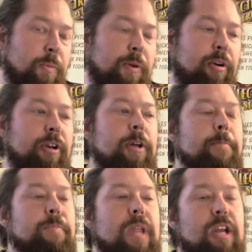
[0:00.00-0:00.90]
period
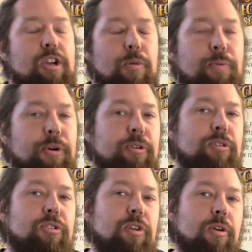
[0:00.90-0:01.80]
and you
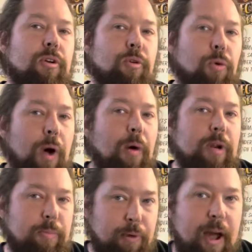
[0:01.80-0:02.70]
produce
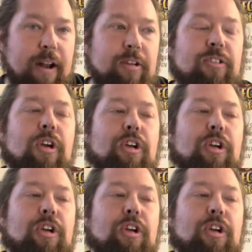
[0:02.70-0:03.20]
quality products,